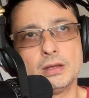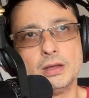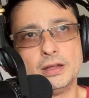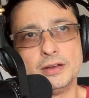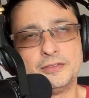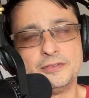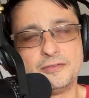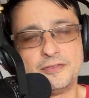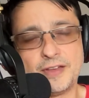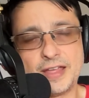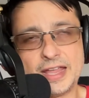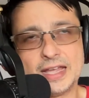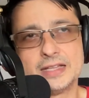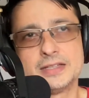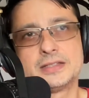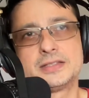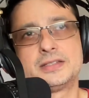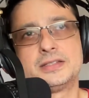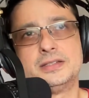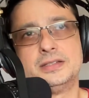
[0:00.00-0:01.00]

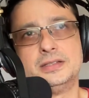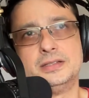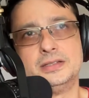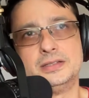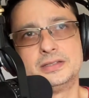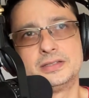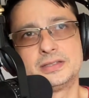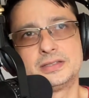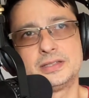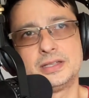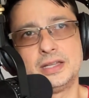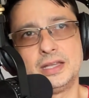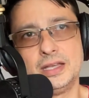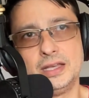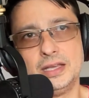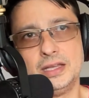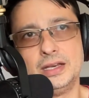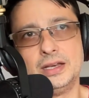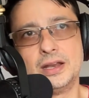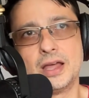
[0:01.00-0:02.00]
advances
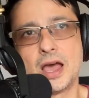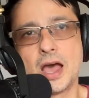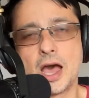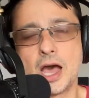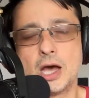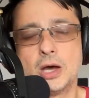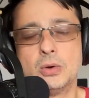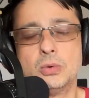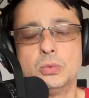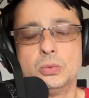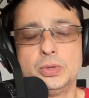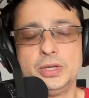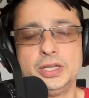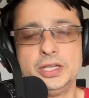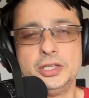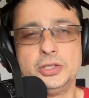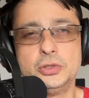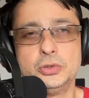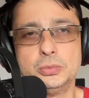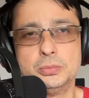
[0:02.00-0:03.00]
in how
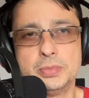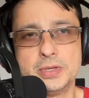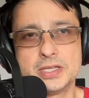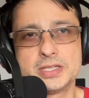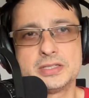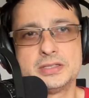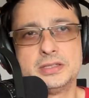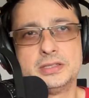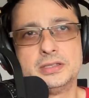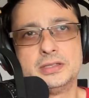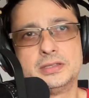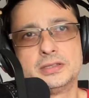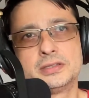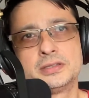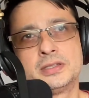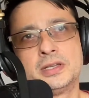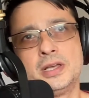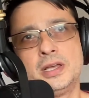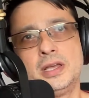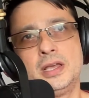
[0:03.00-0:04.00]
we do
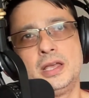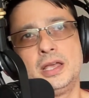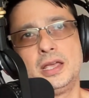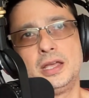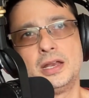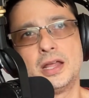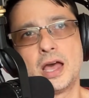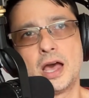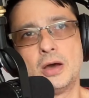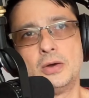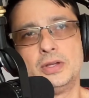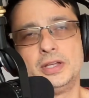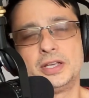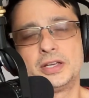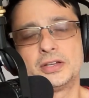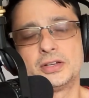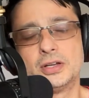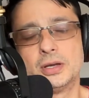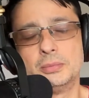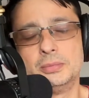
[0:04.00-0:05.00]
business, in how
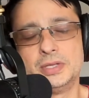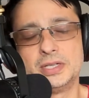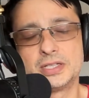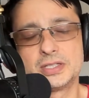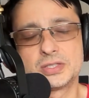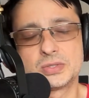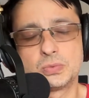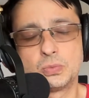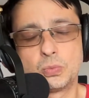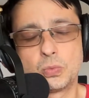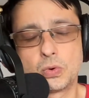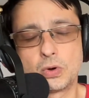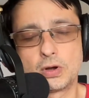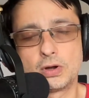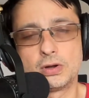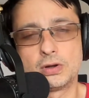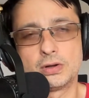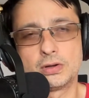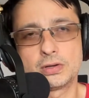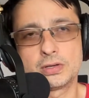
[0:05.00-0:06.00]
economics
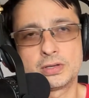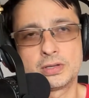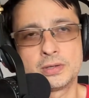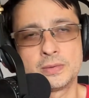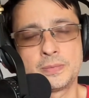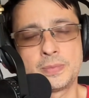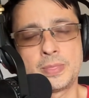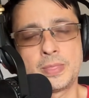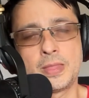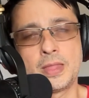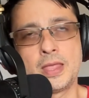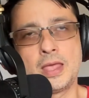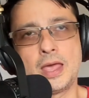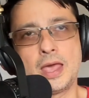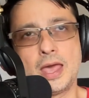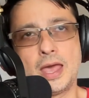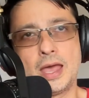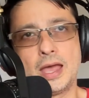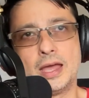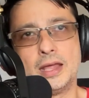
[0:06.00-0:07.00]
work,
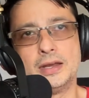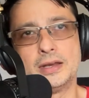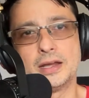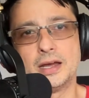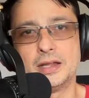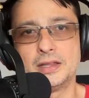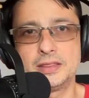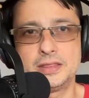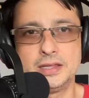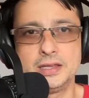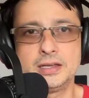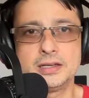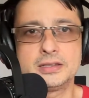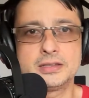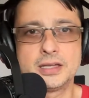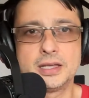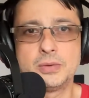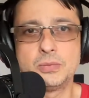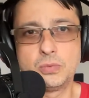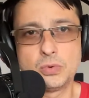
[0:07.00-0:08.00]
and I think
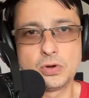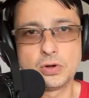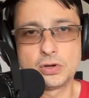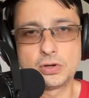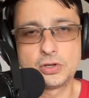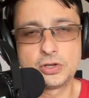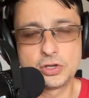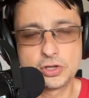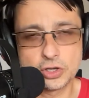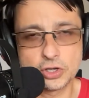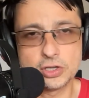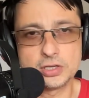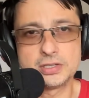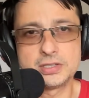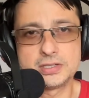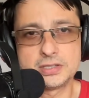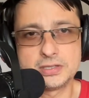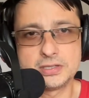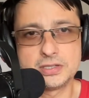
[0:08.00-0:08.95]
they were good